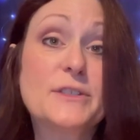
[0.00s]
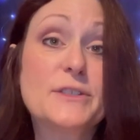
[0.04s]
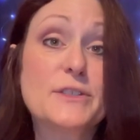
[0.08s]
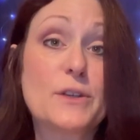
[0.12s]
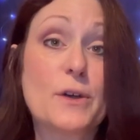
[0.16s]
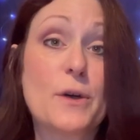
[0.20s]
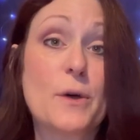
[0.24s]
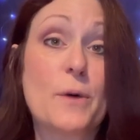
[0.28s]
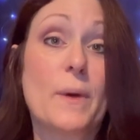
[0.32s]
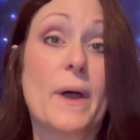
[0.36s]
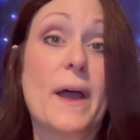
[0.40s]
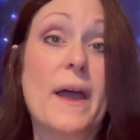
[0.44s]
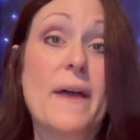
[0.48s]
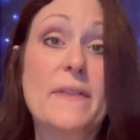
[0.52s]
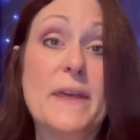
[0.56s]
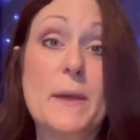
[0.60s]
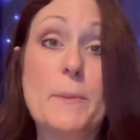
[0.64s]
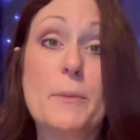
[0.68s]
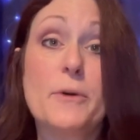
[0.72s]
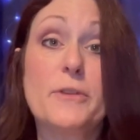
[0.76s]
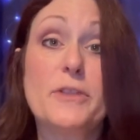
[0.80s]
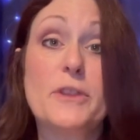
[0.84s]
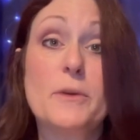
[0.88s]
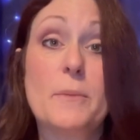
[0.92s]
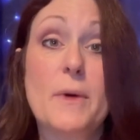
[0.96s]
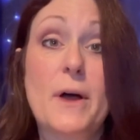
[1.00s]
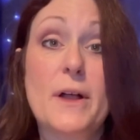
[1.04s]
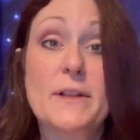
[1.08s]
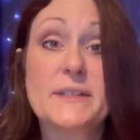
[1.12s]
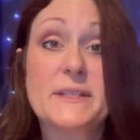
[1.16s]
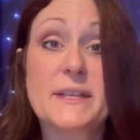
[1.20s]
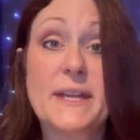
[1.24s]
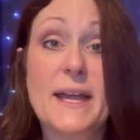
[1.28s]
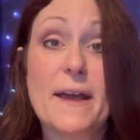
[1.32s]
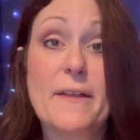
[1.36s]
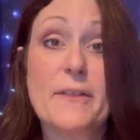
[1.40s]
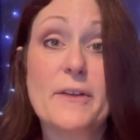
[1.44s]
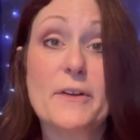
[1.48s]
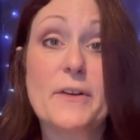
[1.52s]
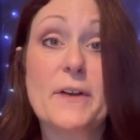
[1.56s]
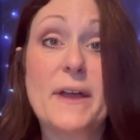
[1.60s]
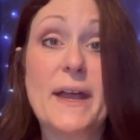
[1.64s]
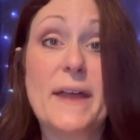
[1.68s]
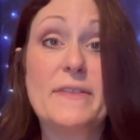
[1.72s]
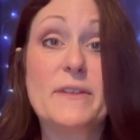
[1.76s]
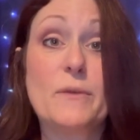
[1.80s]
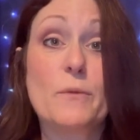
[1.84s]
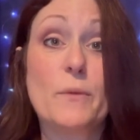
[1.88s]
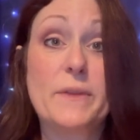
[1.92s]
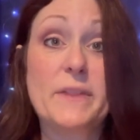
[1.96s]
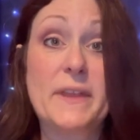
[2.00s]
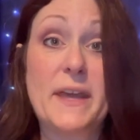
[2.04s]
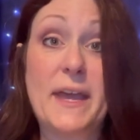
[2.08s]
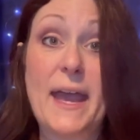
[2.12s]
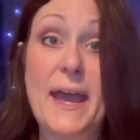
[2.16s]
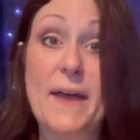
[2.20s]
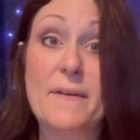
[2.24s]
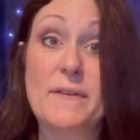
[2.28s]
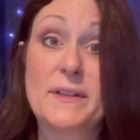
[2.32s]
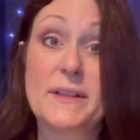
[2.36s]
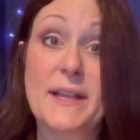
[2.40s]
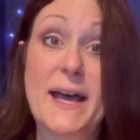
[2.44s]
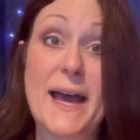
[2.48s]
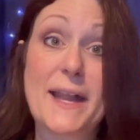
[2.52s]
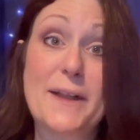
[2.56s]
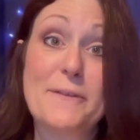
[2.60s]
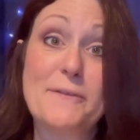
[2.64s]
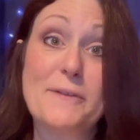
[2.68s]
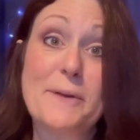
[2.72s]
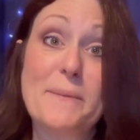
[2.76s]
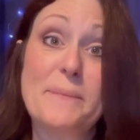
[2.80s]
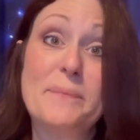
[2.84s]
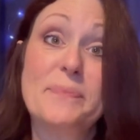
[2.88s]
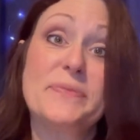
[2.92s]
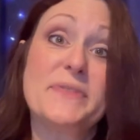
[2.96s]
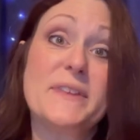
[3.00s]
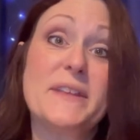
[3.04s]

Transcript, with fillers: So they put them all together, and then when they have a lot of them,